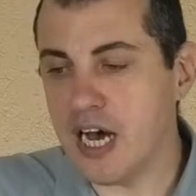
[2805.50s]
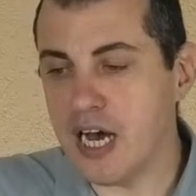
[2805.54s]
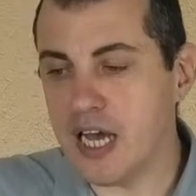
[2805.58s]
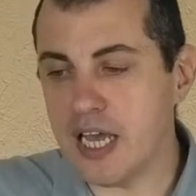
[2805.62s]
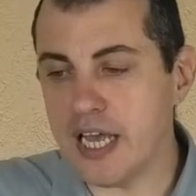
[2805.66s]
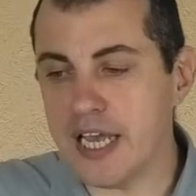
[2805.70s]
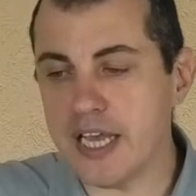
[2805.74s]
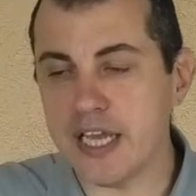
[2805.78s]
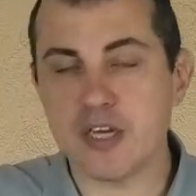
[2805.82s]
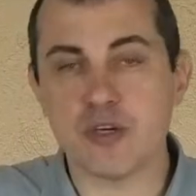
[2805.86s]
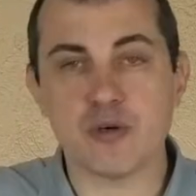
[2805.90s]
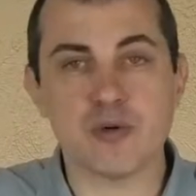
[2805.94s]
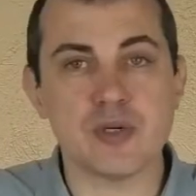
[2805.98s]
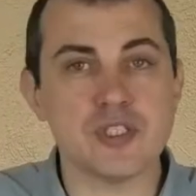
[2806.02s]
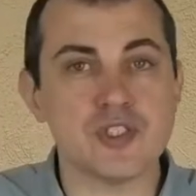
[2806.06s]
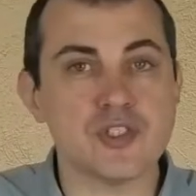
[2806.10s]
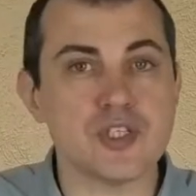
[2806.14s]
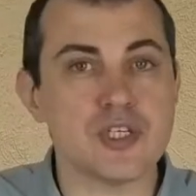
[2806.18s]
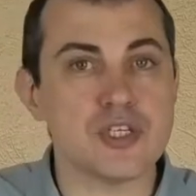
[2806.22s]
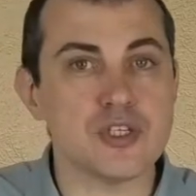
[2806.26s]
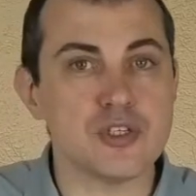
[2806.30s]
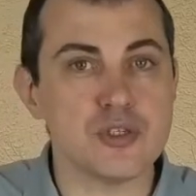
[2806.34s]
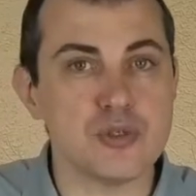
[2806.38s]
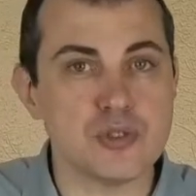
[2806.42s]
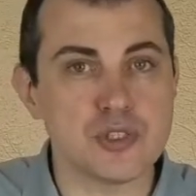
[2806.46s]

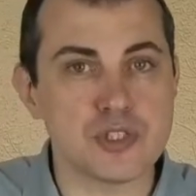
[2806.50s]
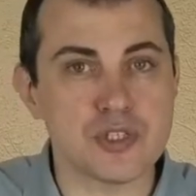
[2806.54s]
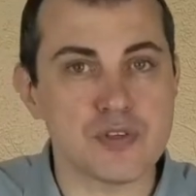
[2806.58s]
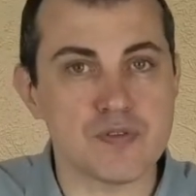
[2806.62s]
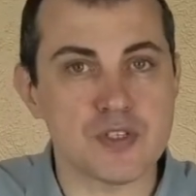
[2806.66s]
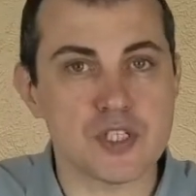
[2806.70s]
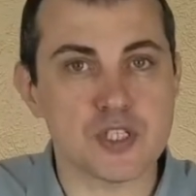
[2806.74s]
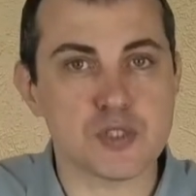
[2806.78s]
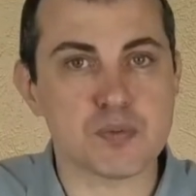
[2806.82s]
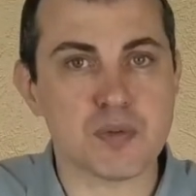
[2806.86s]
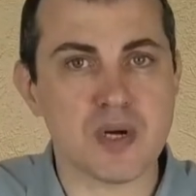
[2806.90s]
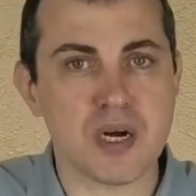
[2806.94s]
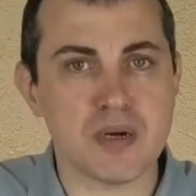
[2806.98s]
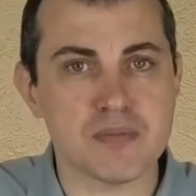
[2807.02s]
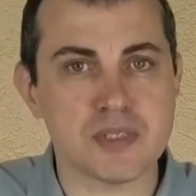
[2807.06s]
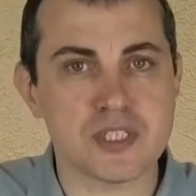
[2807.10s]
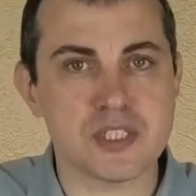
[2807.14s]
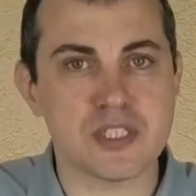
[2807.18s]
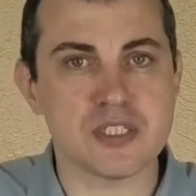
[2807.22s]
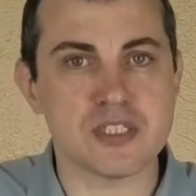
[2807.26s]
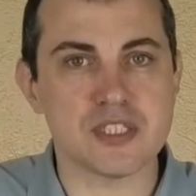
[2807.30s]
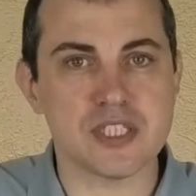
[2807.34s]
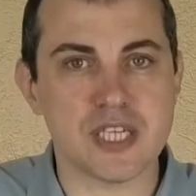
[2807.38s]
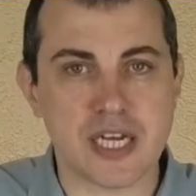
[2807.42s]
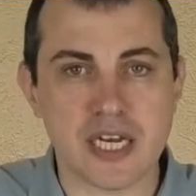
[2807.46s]
increasing use of this
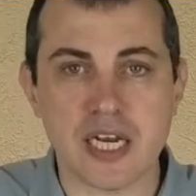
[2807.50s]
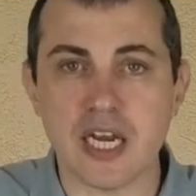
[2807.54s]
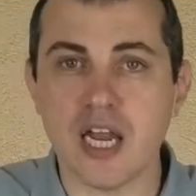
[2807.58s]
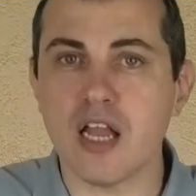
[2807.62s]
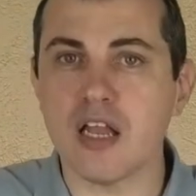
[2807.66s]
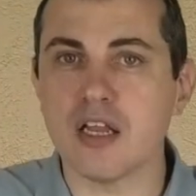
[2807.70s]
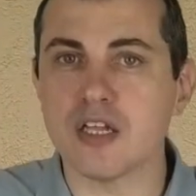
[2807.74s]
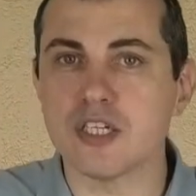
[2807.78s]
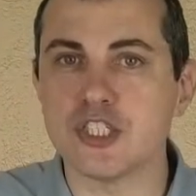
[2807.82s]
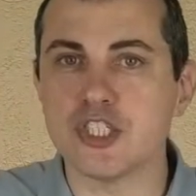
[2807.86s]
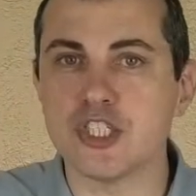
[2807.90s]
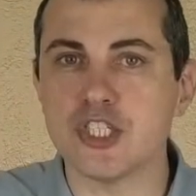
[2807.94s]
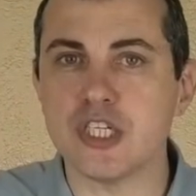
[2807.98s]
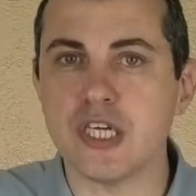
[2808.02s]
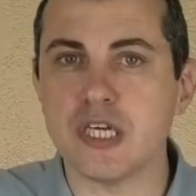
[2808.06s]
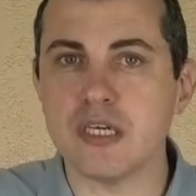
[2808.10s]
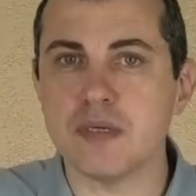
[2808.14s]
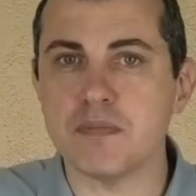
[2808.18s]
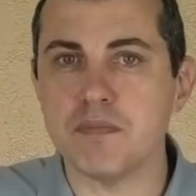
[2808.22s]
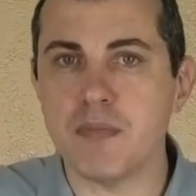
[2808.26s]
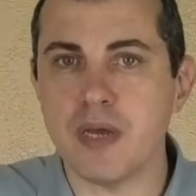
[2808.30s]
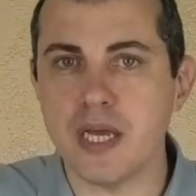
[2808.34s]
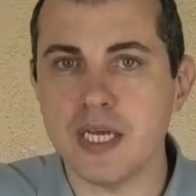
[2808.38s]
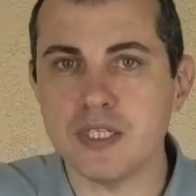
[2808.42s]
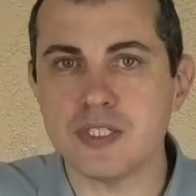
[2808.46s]
promising technology
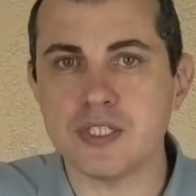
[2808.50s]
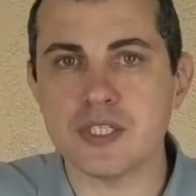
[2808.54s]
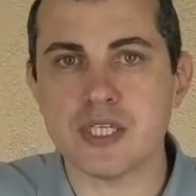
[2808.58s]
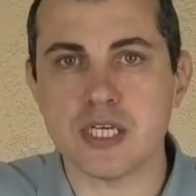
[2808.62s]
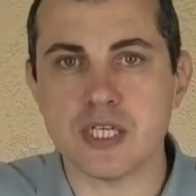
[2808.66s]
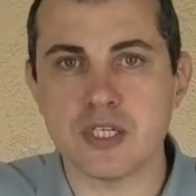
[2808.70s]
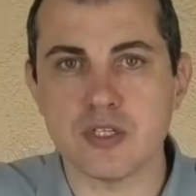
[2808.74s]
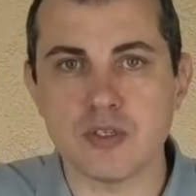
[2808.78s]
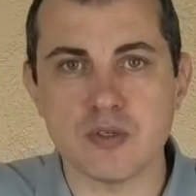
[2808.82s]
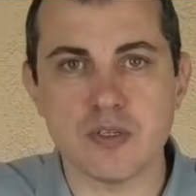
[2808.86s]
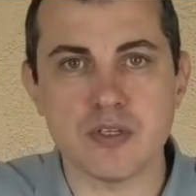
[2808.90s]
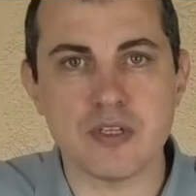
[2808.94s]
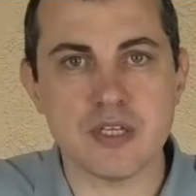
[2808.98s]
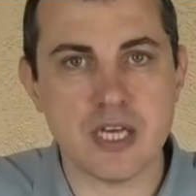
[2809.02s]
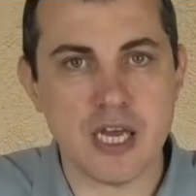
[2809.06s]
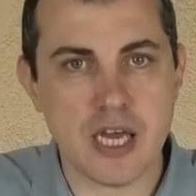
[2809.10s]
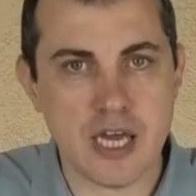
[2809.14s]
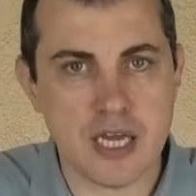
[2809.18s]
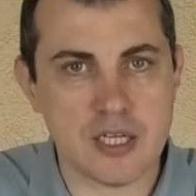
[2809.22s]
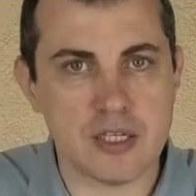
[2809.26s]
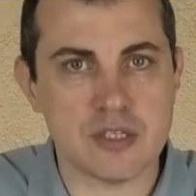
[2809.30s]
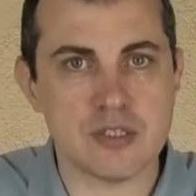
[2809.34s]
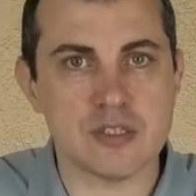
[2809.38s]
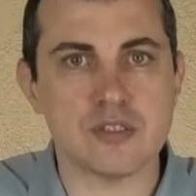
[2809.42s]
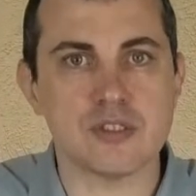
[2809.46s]
may signal the
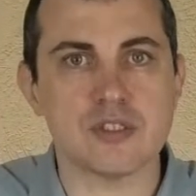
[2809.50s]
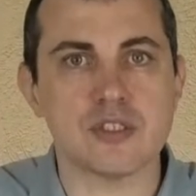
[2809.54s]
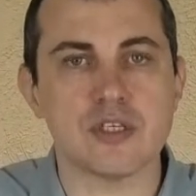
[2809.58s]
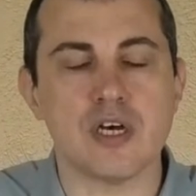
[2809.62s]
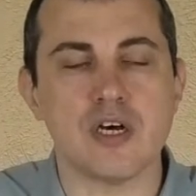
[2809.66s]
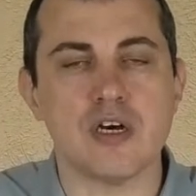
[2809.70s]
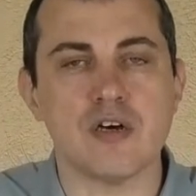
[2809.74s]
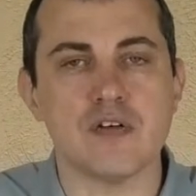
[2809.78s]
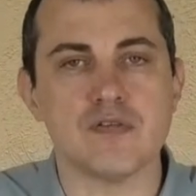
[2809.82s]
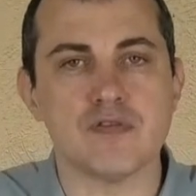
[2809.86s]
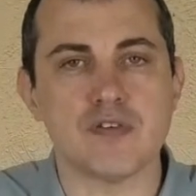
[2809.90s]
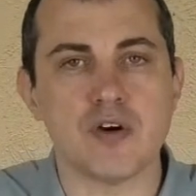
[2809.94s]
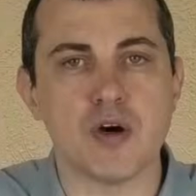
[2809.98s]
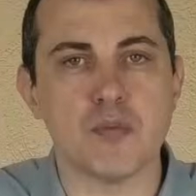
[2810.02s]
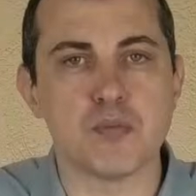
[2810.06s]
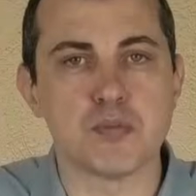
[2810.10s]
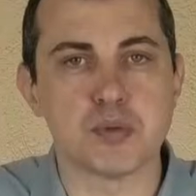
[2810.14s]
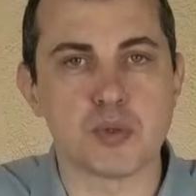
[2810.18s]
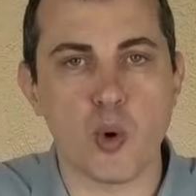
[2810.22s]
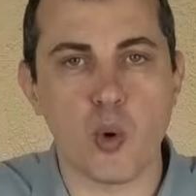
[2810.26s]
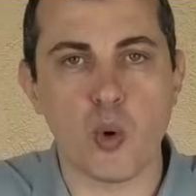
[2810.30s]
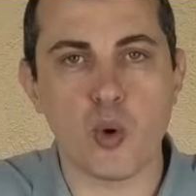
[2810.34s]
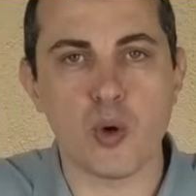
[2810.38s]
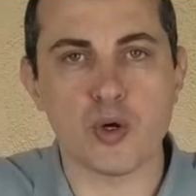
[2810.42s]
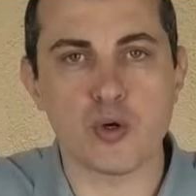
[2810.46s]
end of a
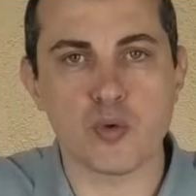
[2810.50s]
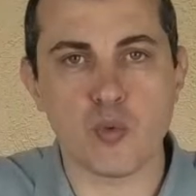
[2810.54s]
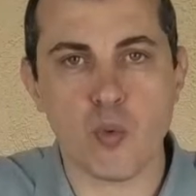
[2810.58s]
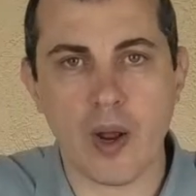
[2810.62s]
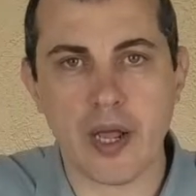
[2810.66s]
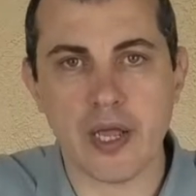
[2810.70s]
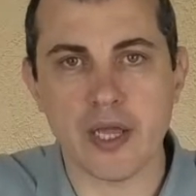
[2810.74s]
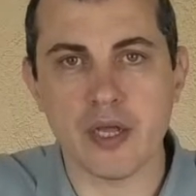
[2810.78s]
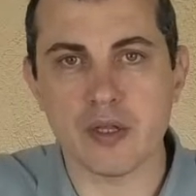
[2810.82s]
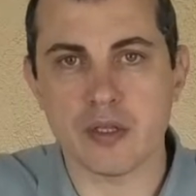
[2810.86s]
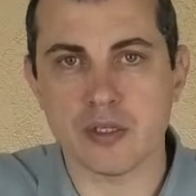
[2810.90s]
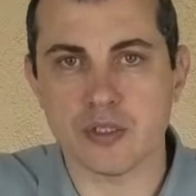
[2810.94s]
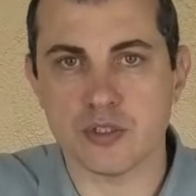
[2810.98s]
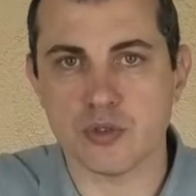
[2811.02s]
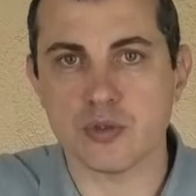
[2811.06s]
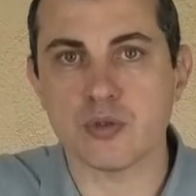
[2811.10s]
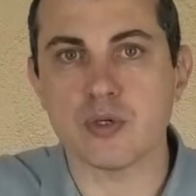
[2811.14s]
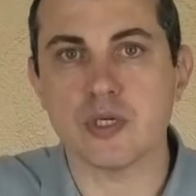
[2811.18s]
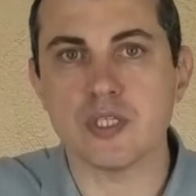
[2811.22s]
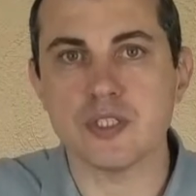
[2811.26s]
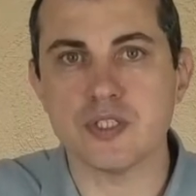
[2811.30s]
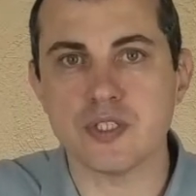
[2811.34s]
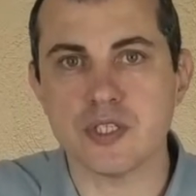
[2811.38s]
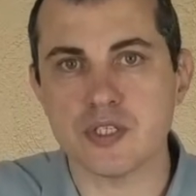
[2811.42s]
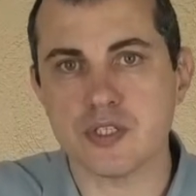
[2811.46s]
broken
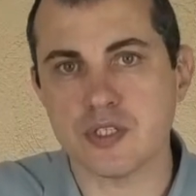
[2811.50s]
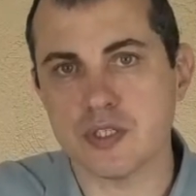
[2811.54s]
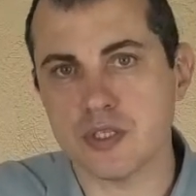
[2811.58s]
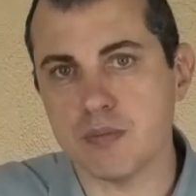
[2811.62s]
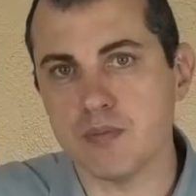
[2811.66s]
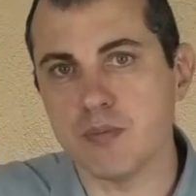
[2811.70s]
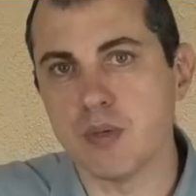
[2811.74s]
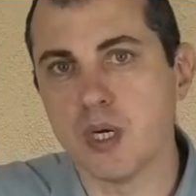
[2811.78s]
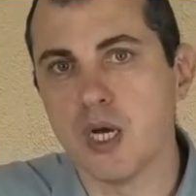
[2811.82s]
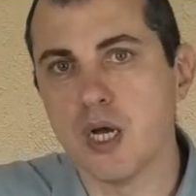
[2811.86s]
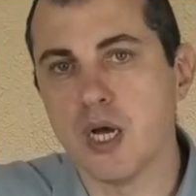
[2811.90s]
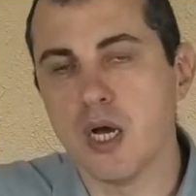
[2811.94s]
regulatory system.